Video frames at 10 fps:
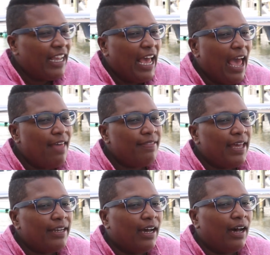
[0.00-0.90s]
Very cool. And
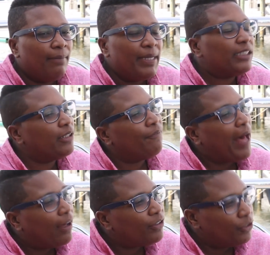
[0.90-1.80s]
then um, it's the
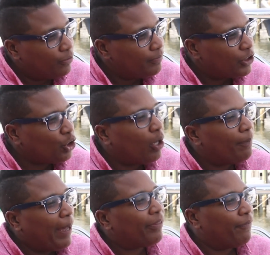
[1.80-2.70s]
value. It's
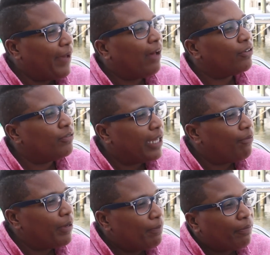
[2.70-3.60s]
all about the value
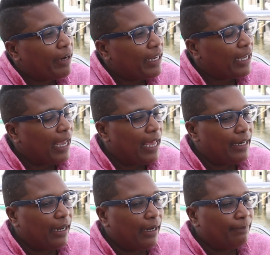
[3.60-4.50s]
that we bring,
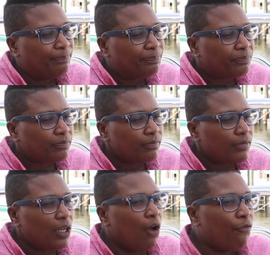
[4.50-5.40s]
and um,
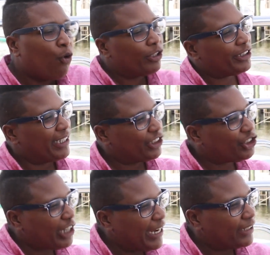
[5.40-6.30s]
of course, an
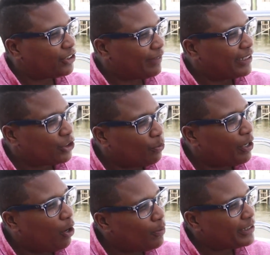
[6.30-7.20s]
exchange, right? So
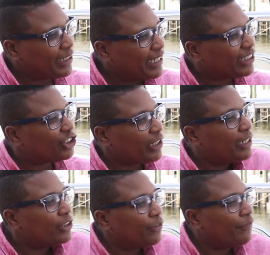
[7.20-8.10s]
we're always in
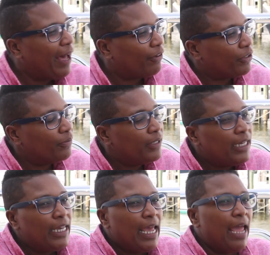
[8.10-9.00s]
exchange of That's value.
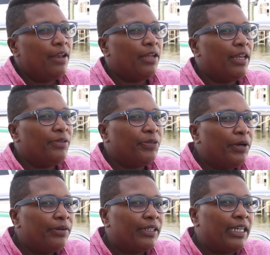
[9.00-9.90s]
Right. And and
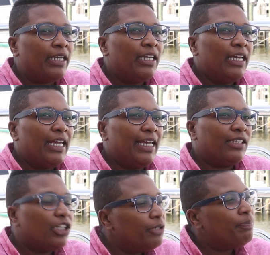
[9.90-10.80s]
thirdly,
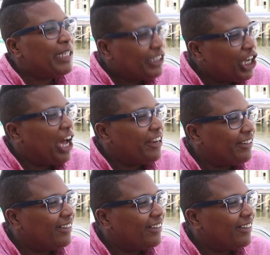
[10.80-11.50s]
it could be done.